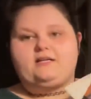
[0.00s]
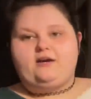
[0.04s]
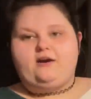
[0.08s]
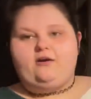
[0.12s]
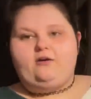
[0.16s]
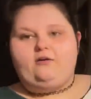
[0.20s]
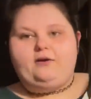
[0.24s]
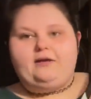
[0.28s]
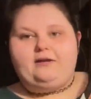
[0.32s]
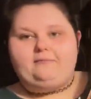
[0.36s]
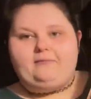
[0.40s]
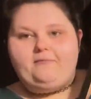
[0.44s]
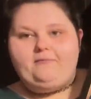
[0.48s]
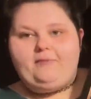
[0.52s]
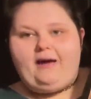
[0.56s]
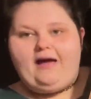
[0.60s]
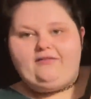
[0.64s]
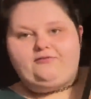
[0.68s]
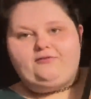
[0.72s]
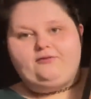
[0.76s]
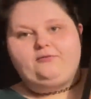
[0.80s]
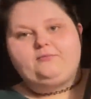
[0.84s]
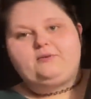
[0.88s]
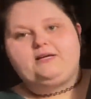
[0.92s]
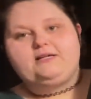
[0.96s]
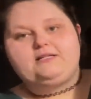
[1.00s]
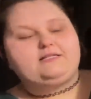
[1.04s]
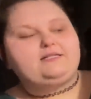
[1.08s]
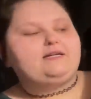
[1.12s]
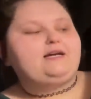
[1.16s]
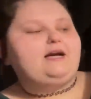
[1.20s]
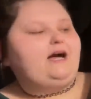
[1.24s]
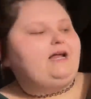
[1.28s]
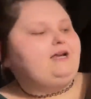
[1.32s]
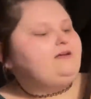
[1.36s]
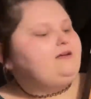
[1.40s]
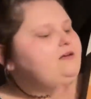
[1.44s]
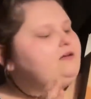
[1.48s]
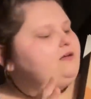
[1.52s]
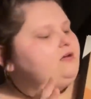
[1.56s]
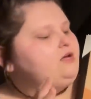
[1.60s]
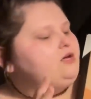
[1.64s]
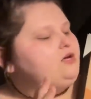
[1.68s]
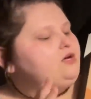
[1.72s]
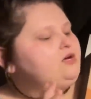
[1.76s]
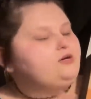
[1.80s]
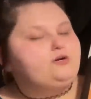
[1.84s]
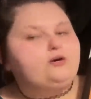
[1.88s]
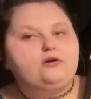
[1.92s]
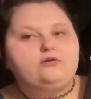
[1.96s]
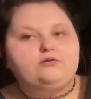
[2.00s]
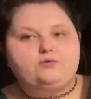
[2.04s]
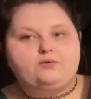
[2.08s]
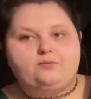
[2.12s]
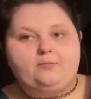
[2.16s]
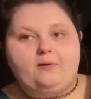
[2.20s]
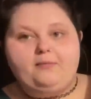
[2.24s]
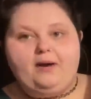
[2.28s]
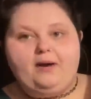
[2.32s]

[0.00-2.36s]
go in my bathroom because it kind of goes with my